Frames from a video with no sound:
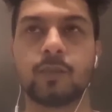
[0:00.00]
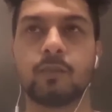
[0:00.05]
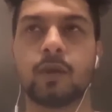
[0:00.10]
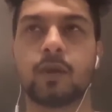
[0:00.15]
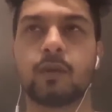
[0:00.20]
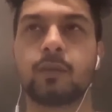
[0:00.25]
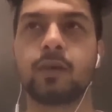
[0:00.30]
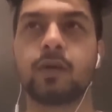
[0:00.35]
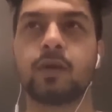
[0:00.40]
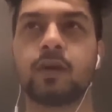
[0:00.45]

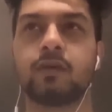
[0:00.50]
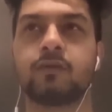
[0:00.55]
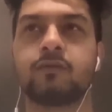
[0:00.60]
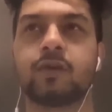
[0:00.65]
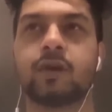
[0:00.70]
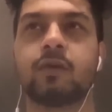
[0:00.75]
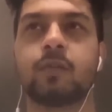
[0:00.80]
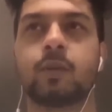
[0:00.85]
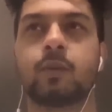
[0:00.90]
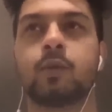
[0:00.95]
Maybe if
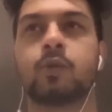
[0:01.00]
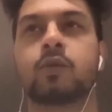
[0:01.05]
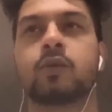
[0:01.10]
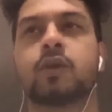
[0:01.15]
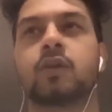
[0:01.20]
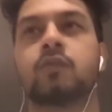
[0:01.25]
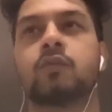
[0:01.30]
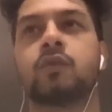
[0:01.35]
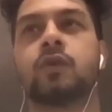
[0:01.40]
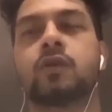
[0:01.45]
I'm able to
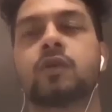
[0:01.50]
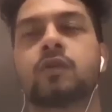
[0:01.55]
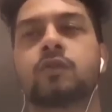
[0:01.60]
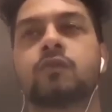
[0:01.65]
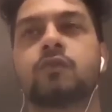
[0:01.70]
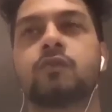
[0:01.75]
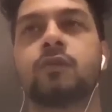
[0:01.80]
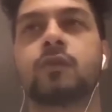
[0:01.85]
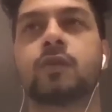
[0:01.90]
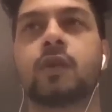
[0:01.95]
convert it
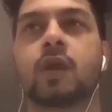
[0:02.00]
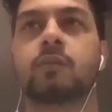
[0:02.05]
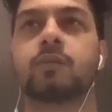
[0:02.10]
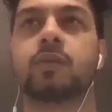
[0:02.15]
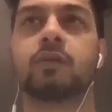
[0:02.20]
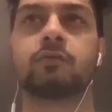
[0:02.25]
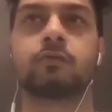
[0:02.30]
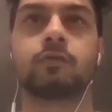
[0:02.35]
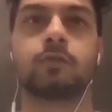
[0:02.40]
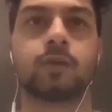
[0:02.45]
to full-time,
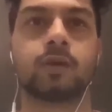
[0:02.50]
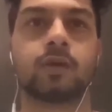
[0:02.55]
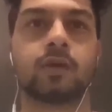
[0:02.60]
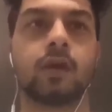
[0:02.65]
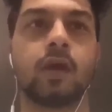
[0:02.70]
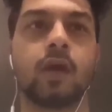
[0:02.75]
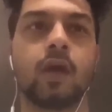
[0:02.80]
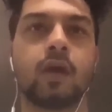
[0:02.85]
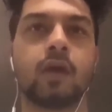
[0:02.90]
that would be